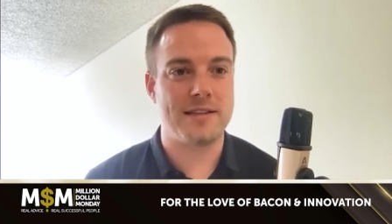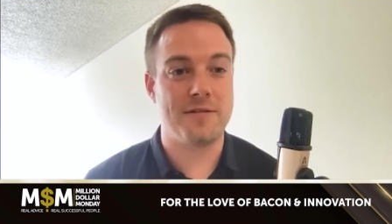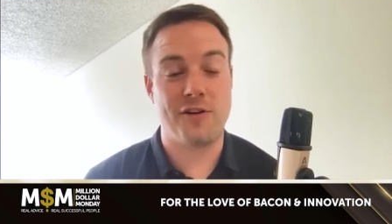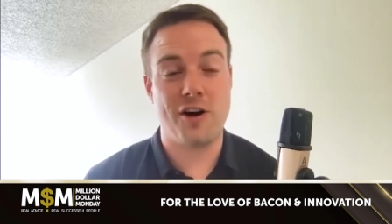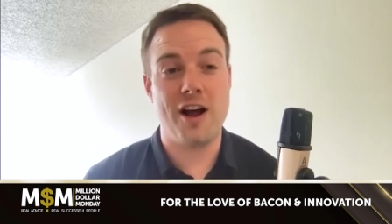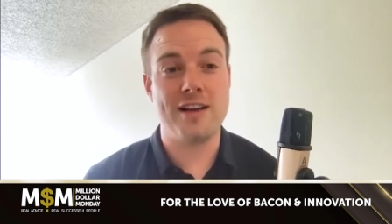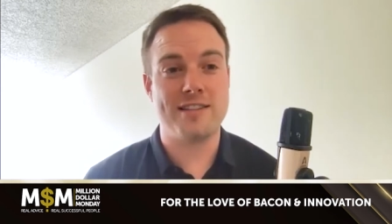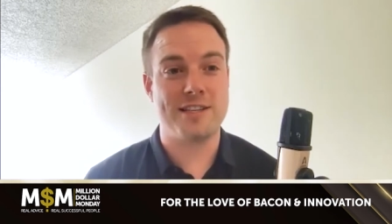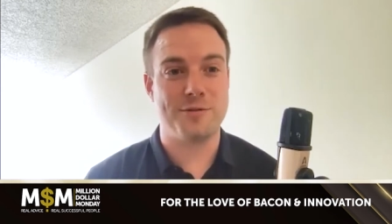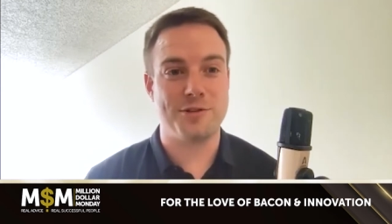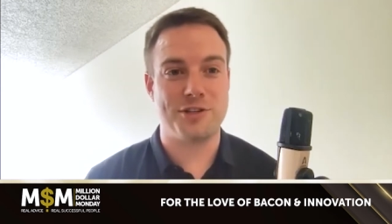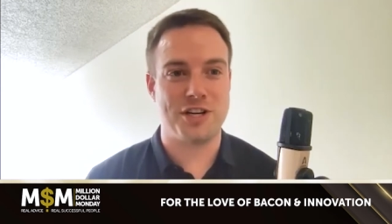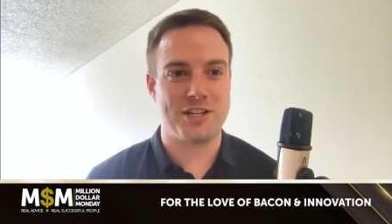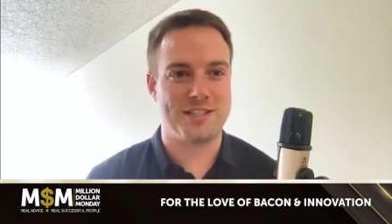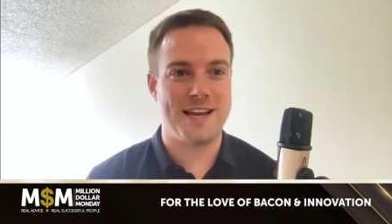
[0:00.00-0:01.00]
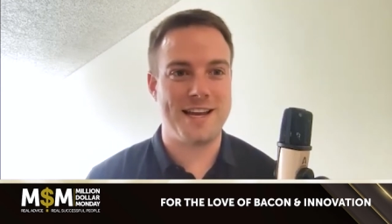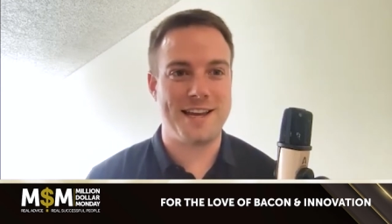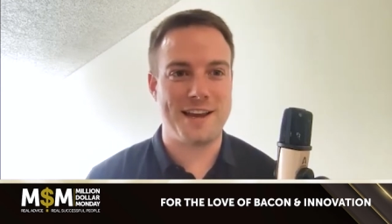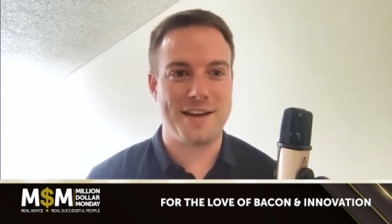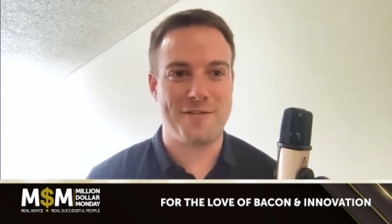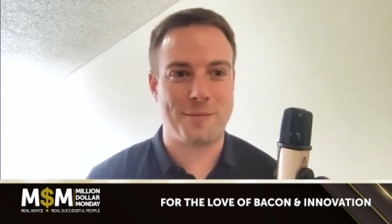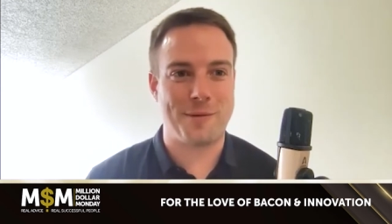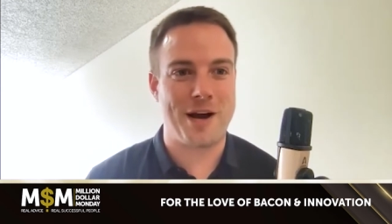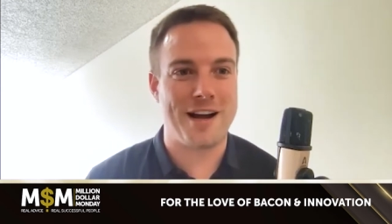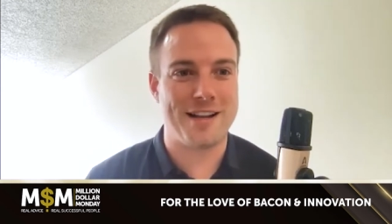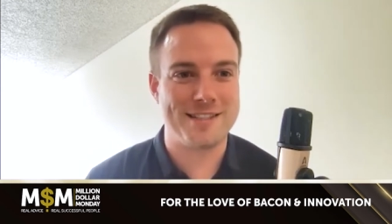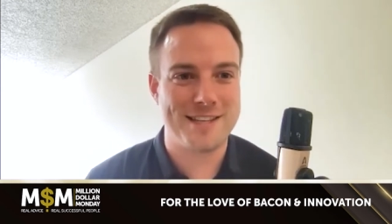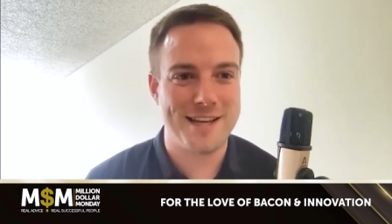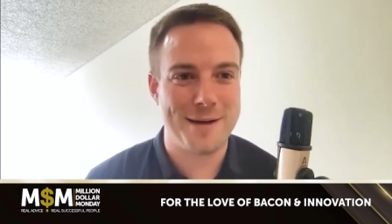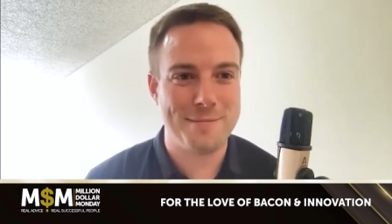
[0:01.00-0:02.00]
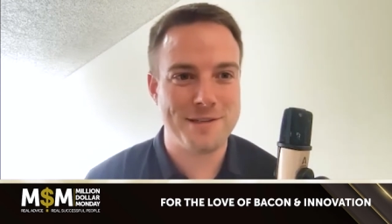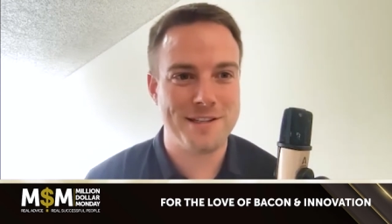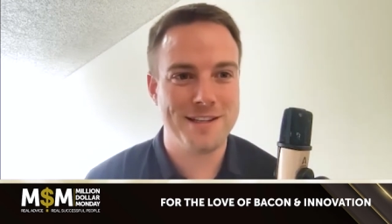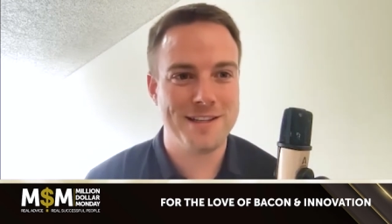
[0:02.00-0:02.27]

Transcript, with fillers: And for us, it was just taking it from concept